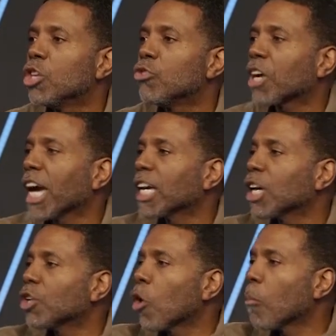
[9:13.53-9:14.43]
You can't
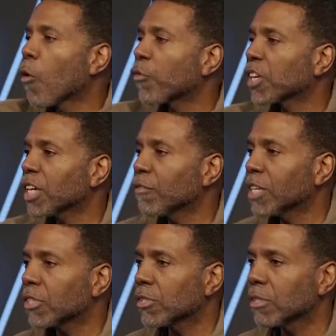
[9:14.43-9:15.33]
get no more
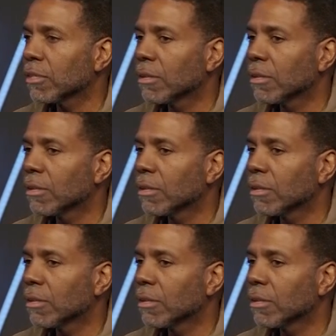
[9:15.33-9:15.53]
forgiveness.